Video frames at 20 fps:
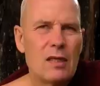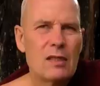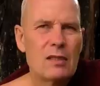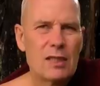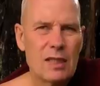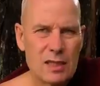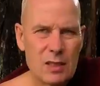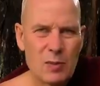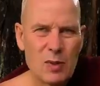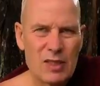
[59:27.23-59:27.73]

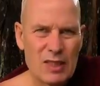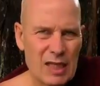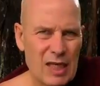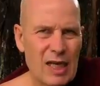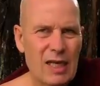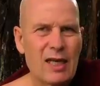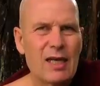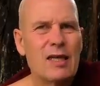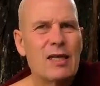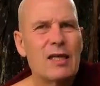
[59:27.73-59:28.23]

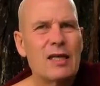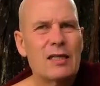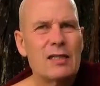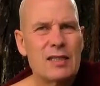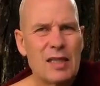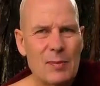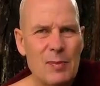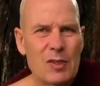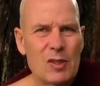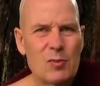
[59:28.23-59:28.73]
satipatthana,
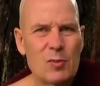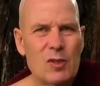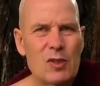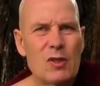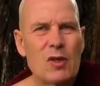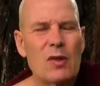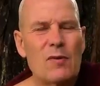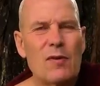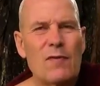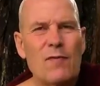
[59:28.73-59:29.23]
establishment
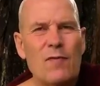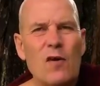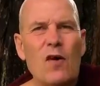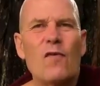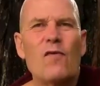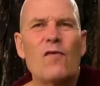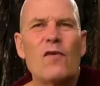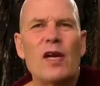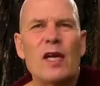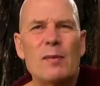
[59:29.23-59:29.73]
on the
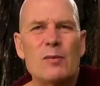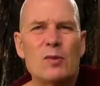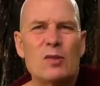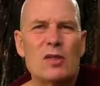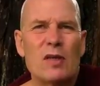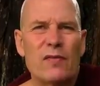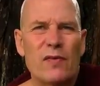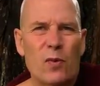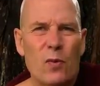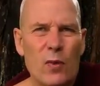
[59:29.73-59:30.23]
four
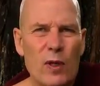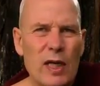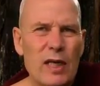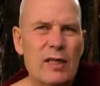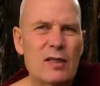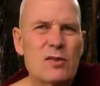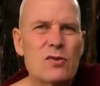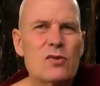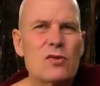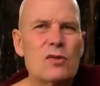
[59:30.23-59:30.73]
frames of
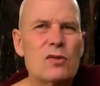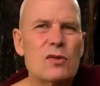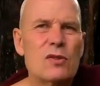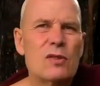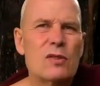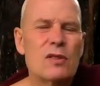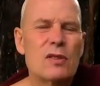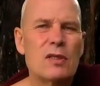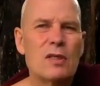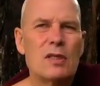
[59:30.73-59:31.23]
awareness,
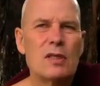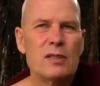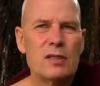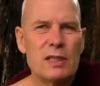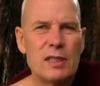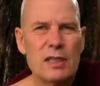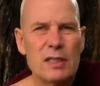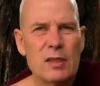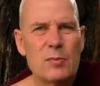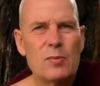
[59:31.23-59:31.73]

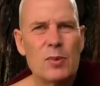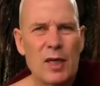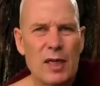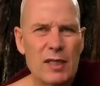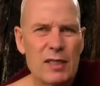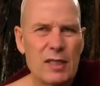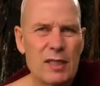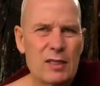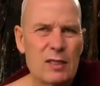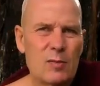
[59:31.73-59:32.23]
seeing the
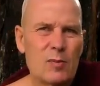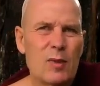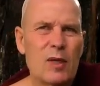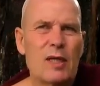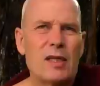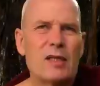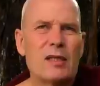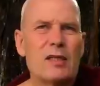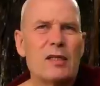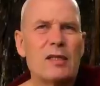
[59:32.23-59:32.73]
body as a
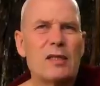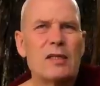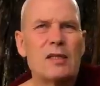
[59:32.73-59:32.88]
body,